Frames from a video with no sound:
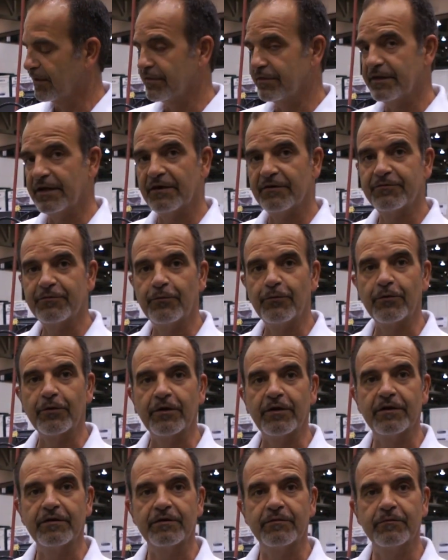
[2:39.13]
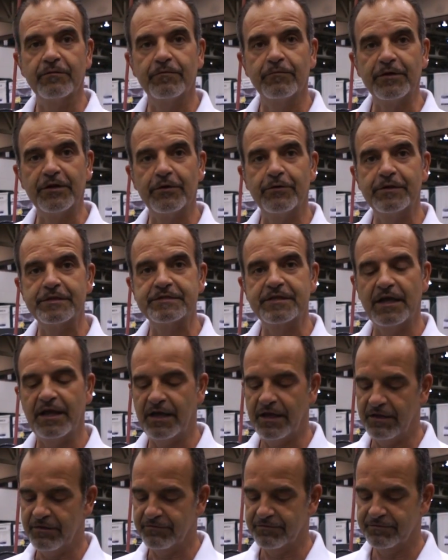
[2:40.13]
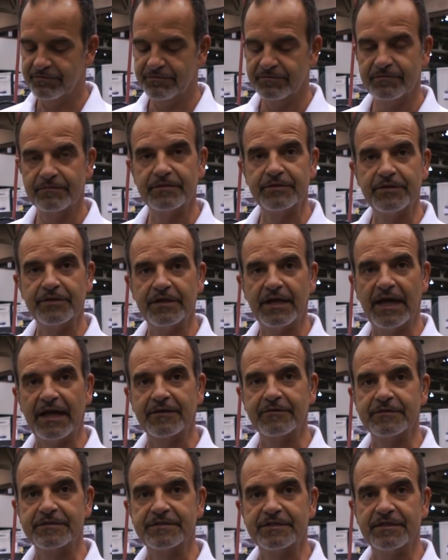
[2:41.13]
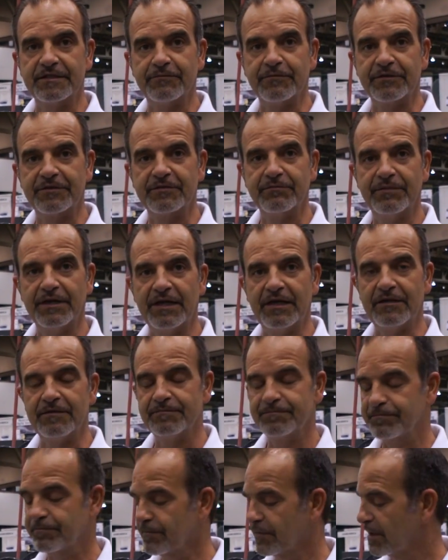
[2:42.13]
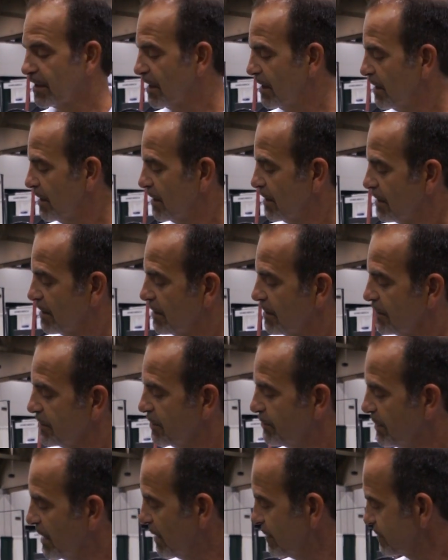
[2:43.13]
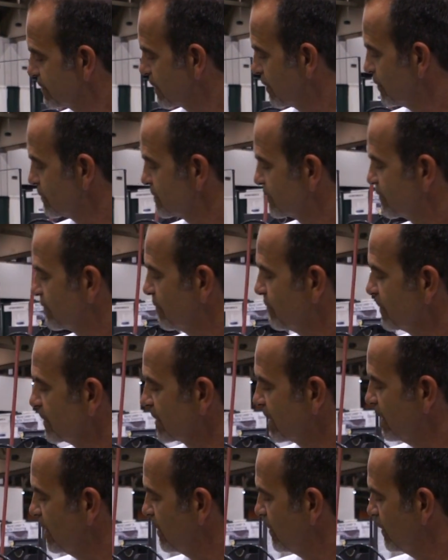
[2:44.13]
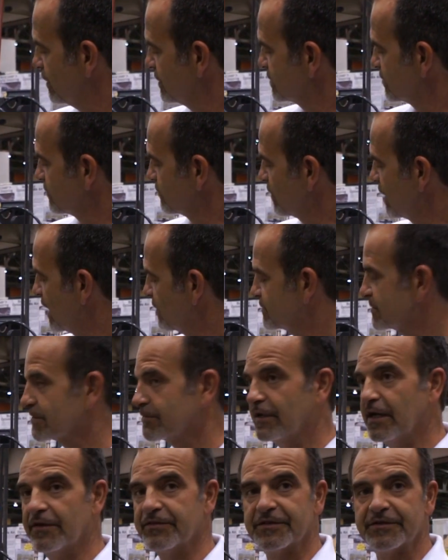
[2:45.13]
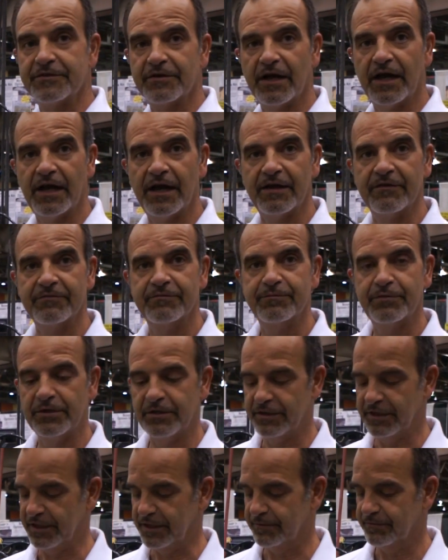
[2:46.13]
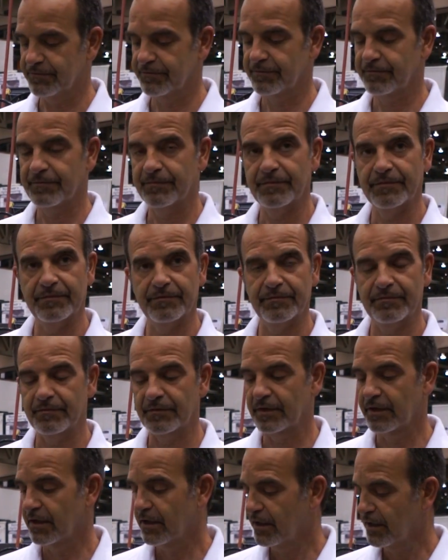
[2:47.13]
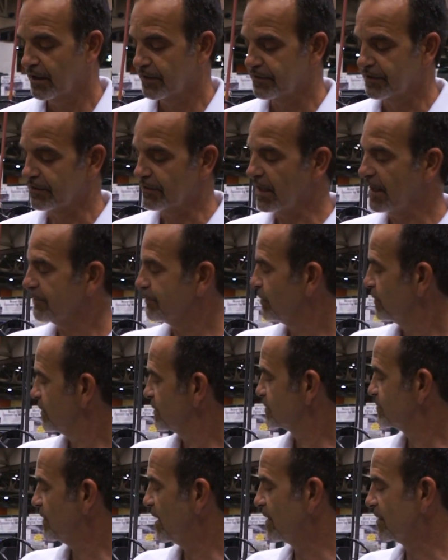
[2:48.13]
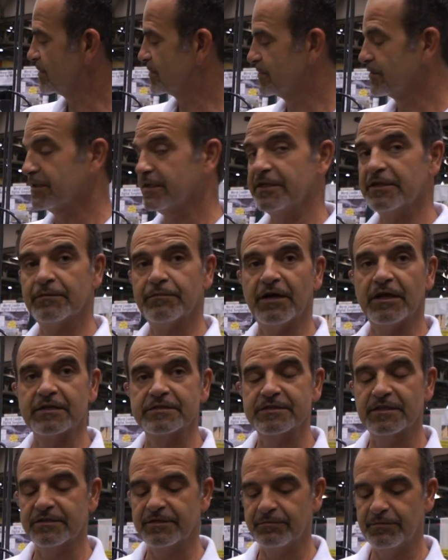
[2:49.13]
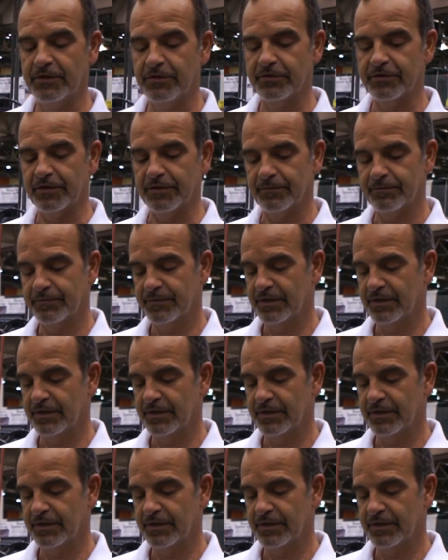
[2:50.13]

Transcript: Therefore, we always have good accuracy with the belt. The belt goes from the carriage and wraps around the drive pulley. The drive pulley is mounted to a gearbox on the motor.